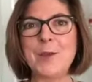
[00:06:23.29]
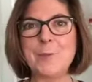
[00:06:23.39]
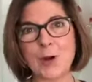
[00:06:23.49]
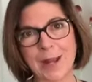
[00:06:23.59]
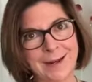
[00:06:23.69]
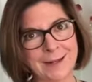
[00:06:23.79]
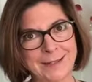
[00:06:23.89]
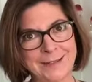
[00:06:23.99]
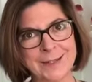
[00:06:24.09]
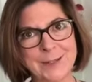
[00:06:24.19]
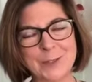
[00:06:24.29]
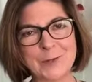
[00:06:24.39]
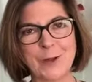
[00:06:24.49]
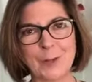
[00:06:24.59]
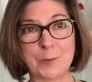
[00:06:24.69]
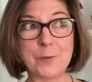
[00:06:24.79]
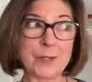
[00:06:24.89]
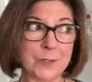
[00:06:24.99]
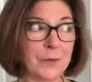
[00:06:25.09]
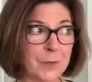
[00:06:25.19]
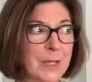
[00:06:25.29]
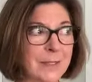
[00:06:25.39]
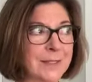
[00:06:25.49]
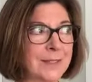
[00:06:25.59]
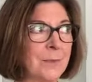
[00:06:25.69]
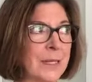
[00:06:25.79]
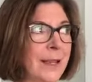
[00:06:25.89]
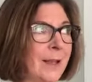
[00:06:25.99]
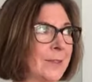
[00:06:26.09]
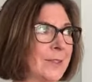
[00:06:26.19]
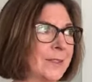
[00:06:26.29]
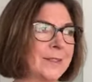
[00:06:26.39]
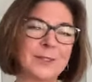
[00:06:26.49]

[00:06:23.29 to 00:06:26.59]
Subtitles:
you're more likely to follow through because you've committed to somebody else.